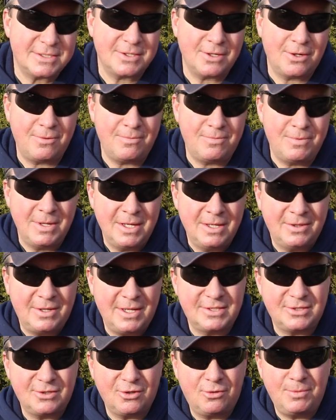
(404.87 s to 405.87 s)
So
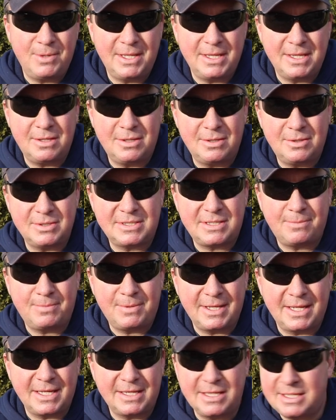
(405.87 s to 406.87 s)
they sold me
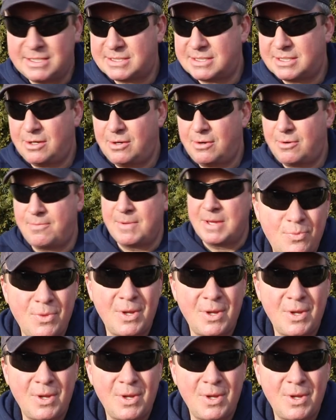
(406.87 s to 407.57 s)
something like this too.